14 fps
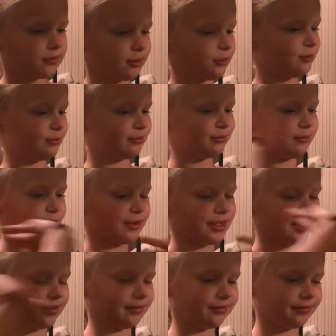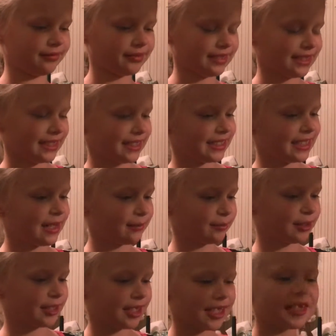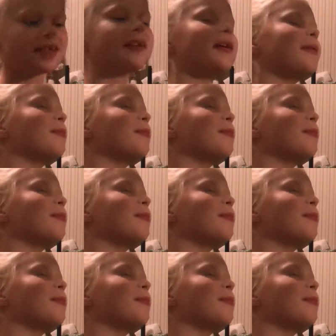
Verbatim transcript: No, we're not. Okay. I'm just thinking.